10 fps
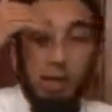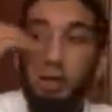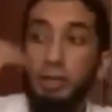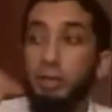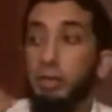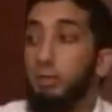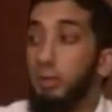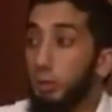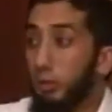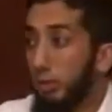In a
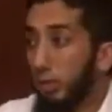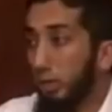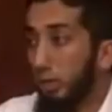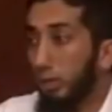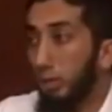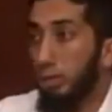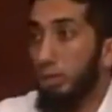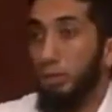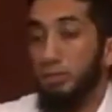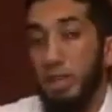community,
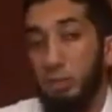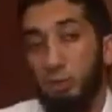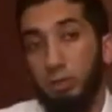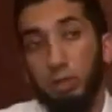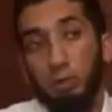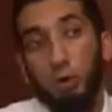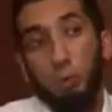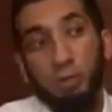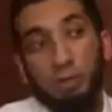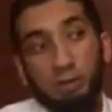there's actually an
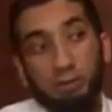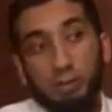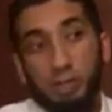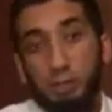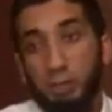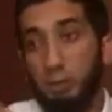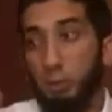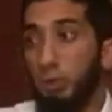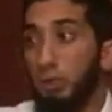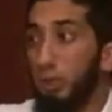open conversation
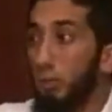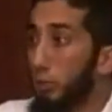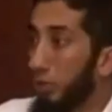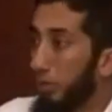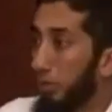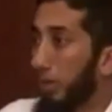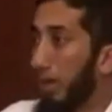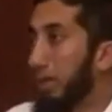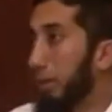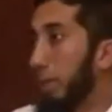between leadership
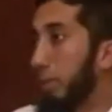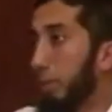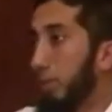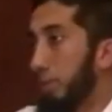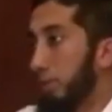and the people.